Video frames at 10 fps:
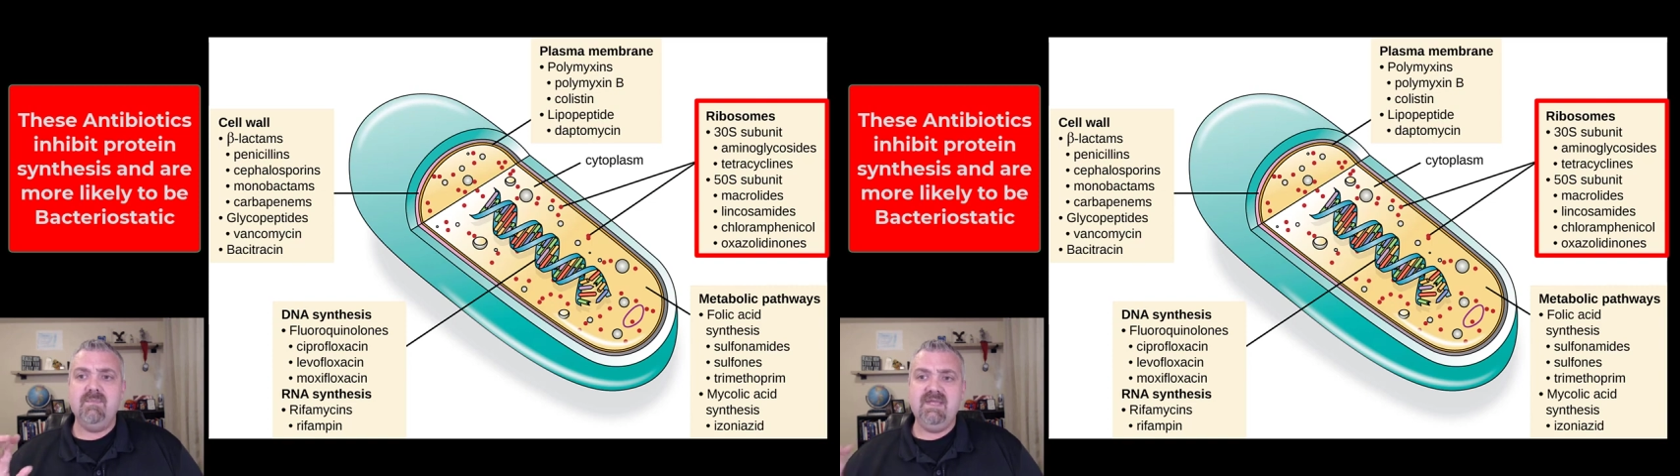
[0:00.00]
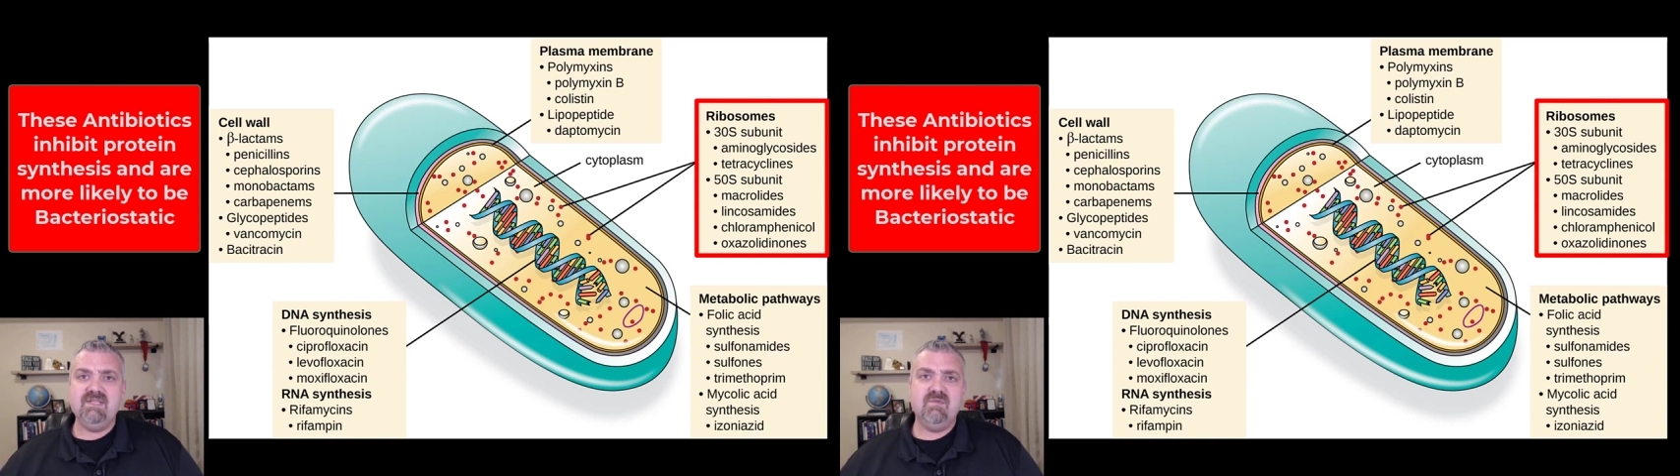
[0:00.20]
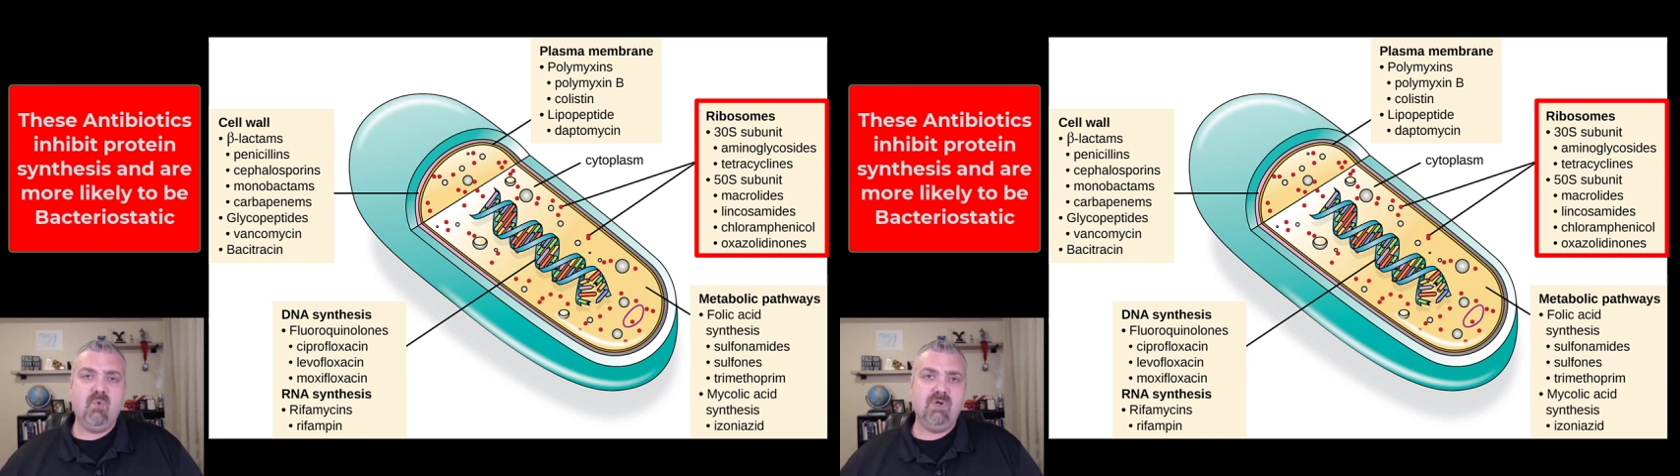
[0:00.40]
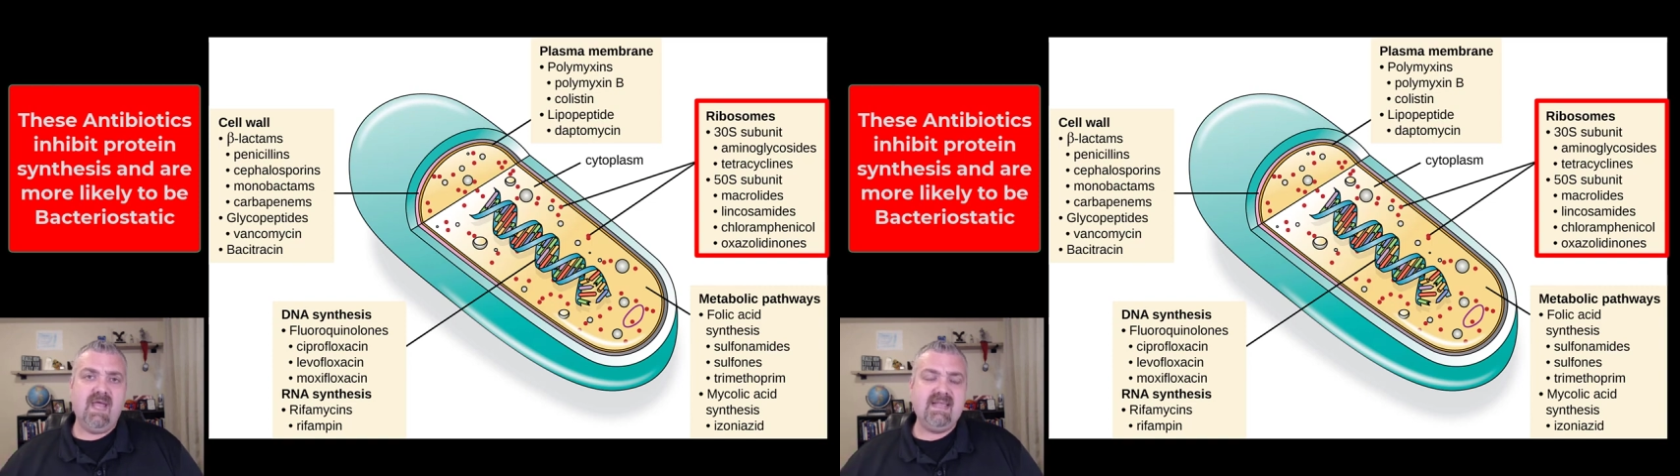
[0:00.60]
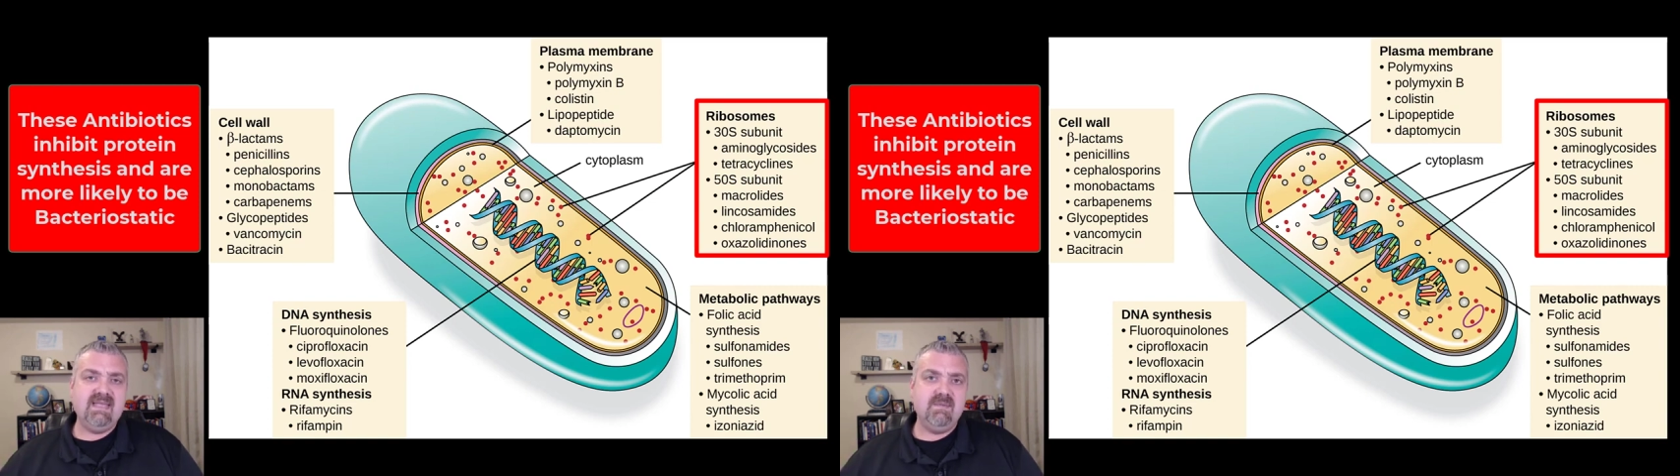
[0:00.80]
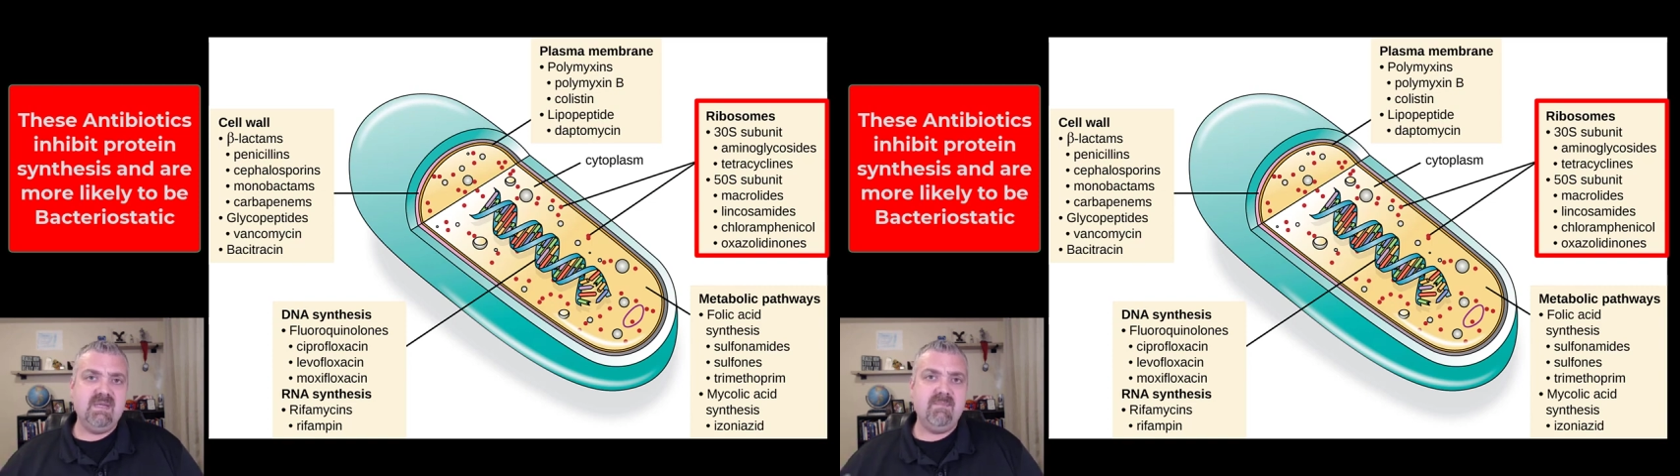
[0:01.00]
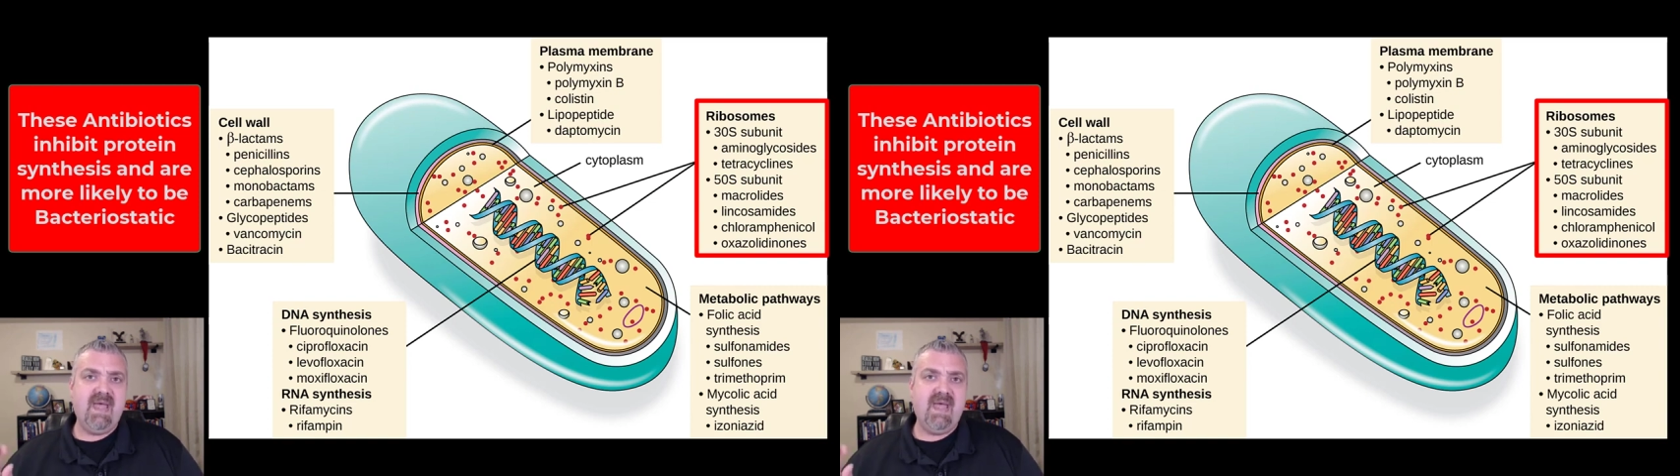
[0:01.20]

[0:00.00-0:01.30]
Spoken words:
these are more likely to be